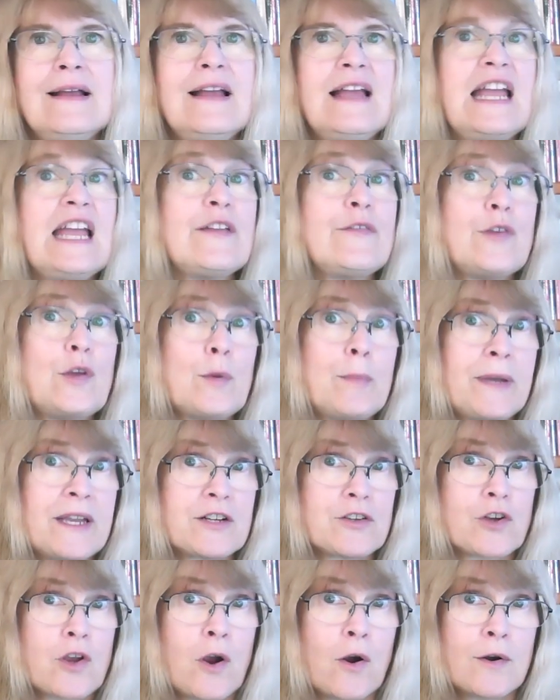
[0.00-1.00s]
If you
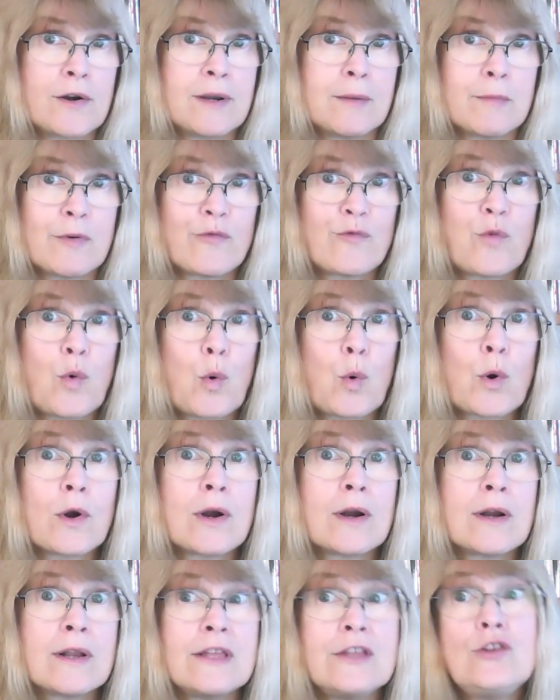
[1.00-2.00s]
picked card number
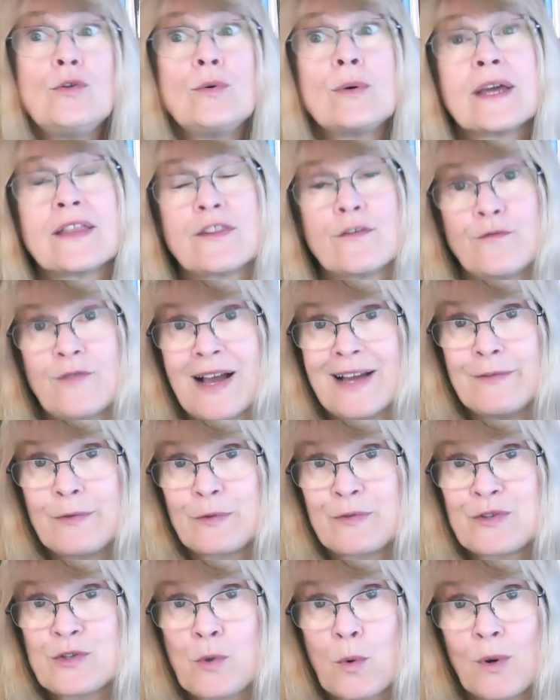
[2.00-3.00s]
4, you get the 5
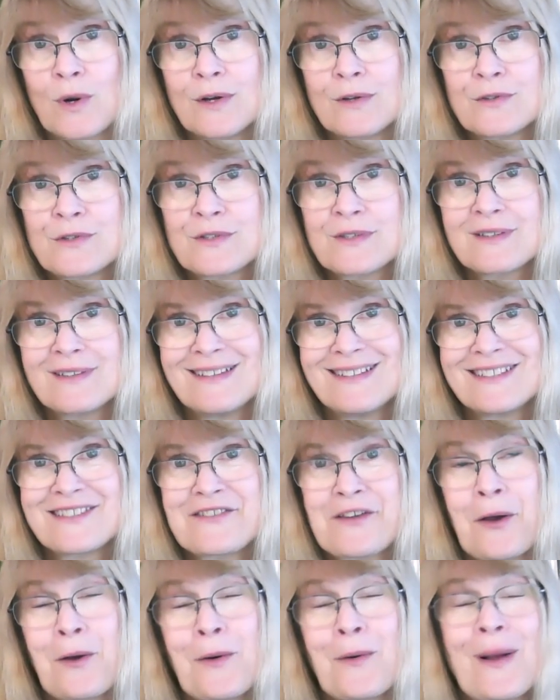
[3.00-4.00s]
of Swords.
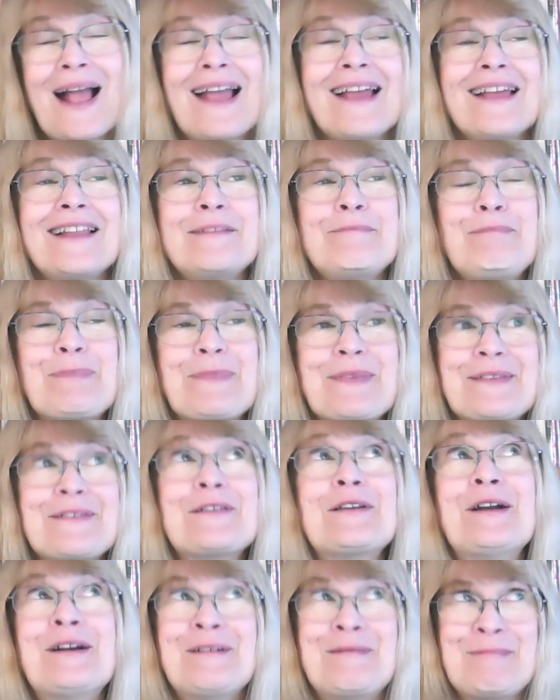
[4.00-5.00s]
So, and
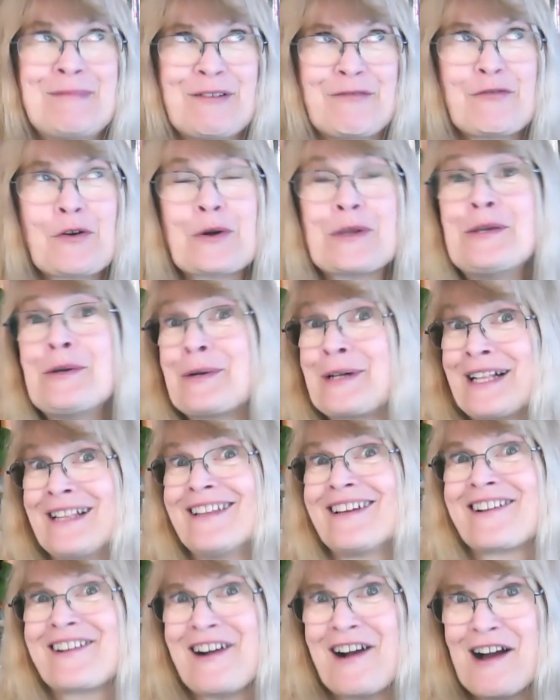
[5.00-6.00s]
before you
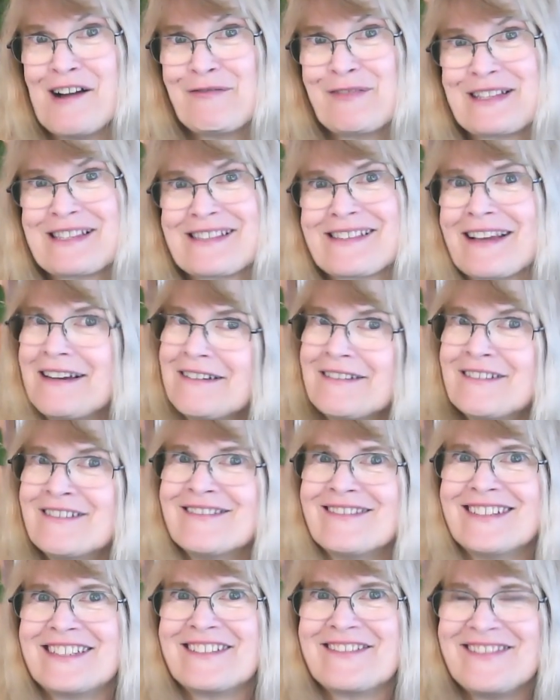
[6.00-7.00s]
click off and say, oh,
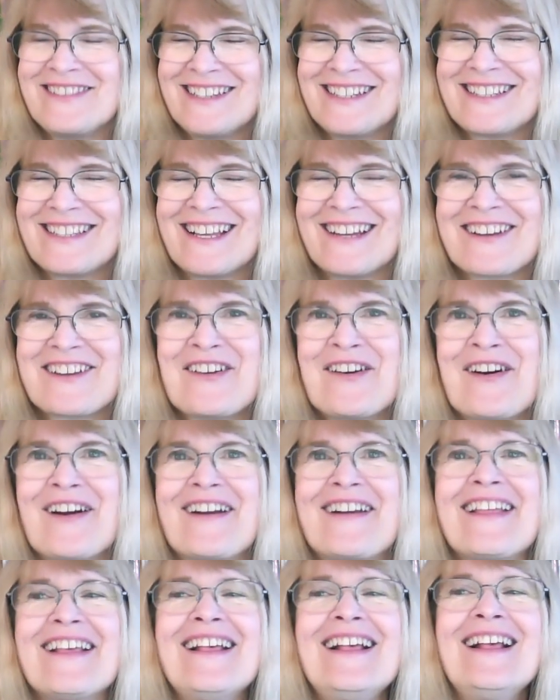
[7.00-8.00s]
I don't like that
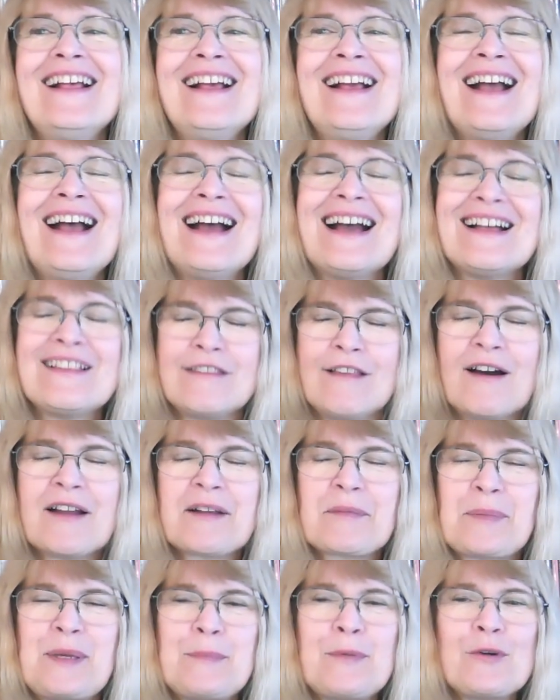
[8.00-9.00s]
card, a lot
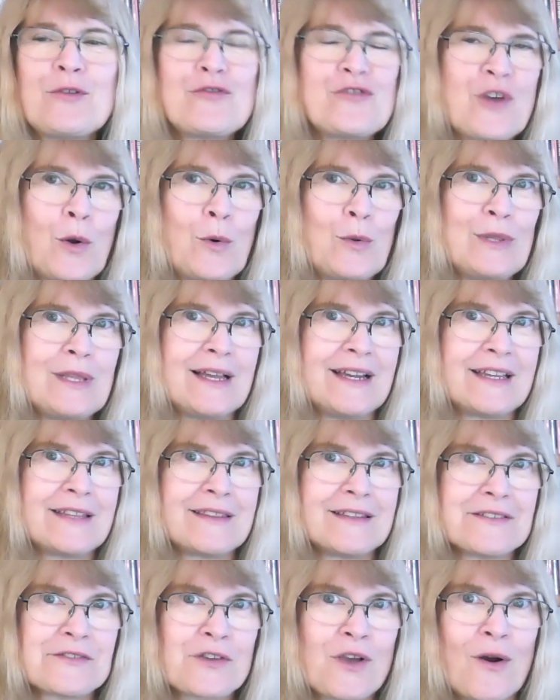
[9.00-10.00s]
of people don't like
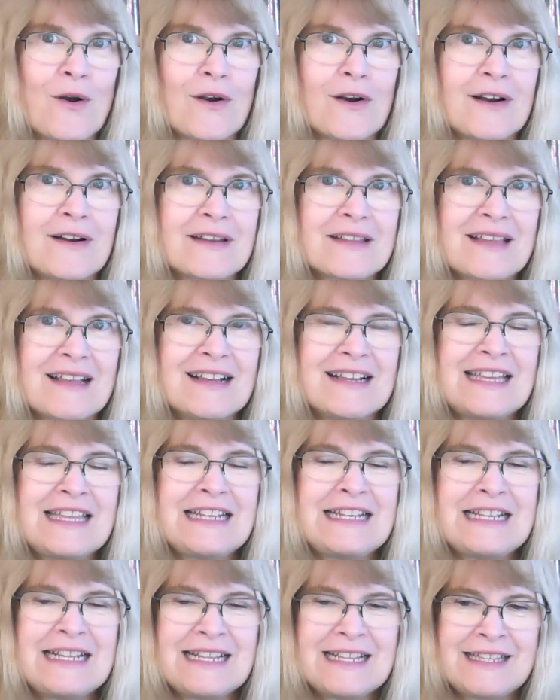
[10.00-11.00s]
this card,
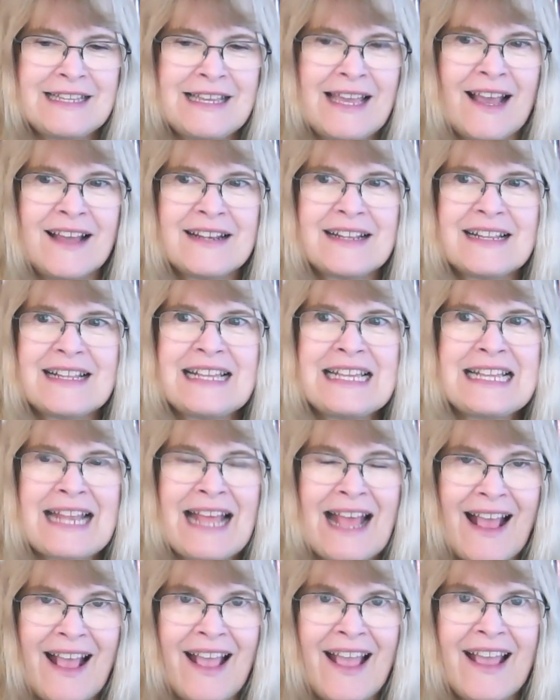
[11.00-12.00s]
and yet it
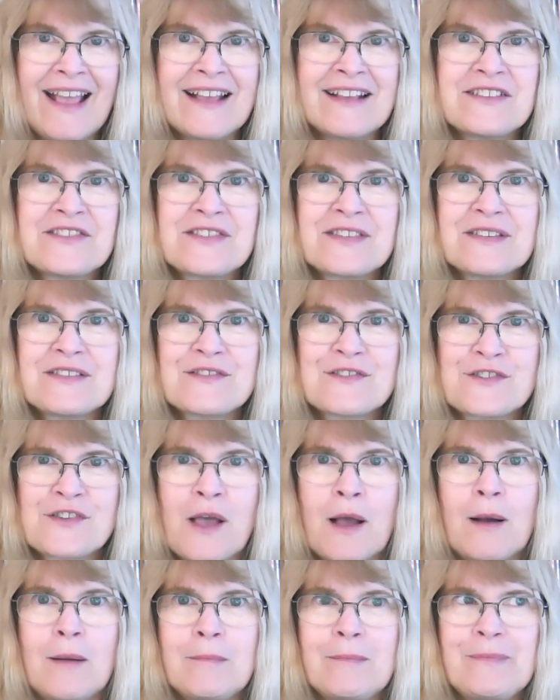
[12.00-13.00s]
has
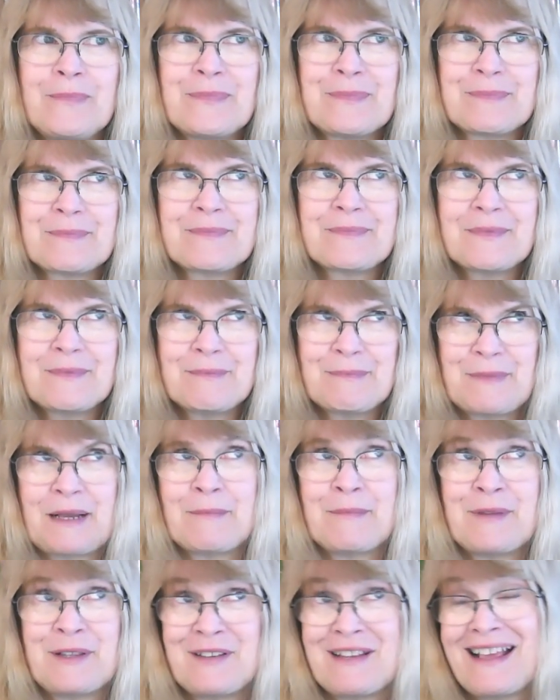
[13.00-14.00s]
some, I
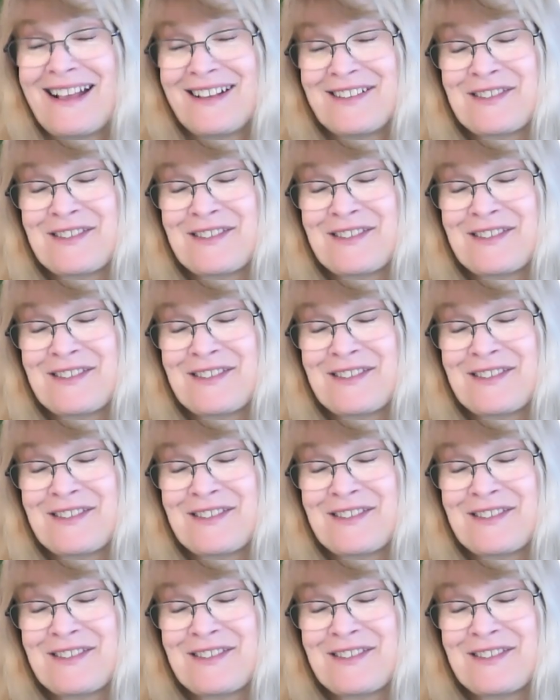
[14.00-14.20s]
mean, it has